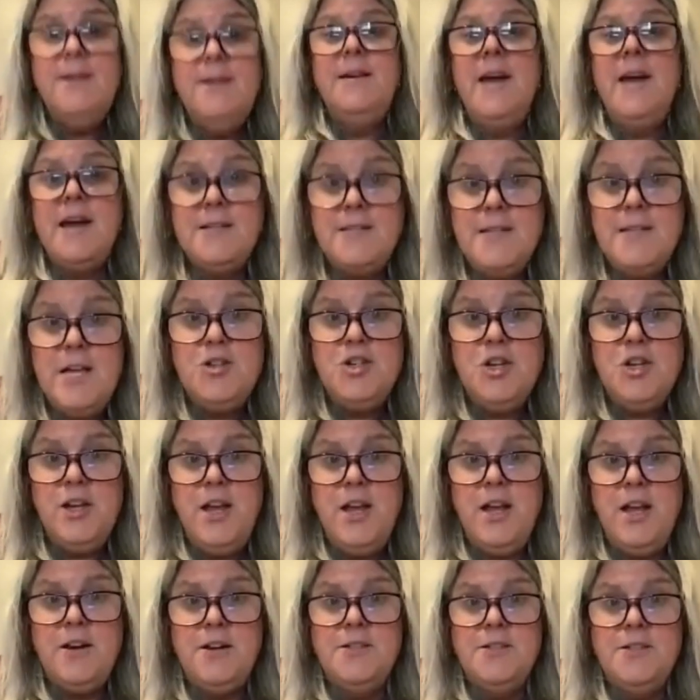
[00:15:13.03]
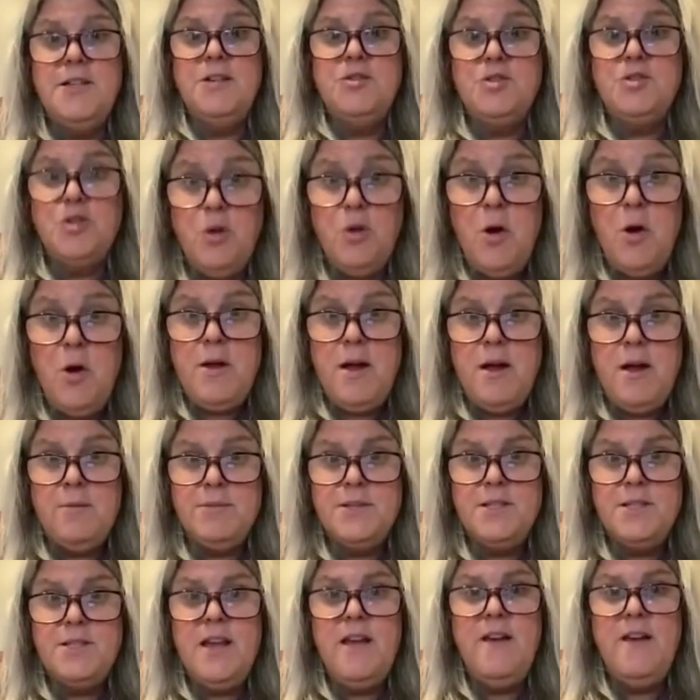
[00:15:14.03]
as educators, as
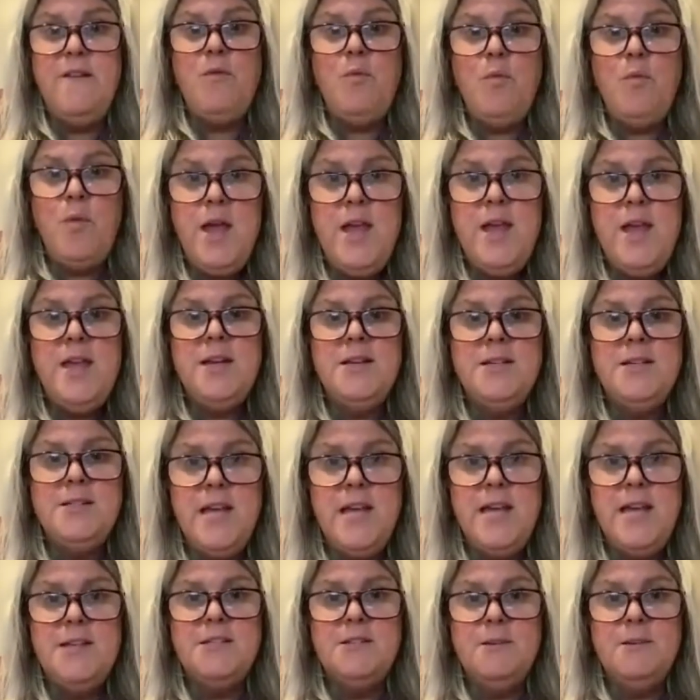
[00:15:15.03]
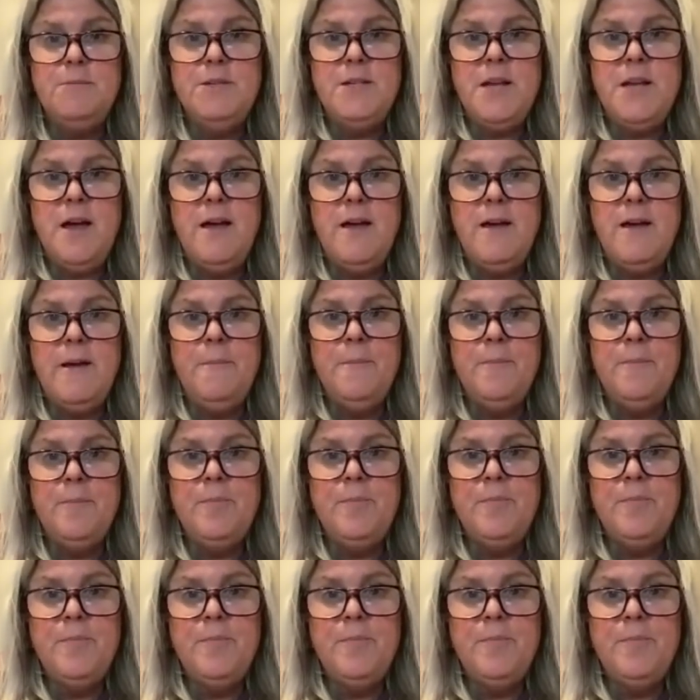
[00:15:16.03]
grown-ups, if we can take some time,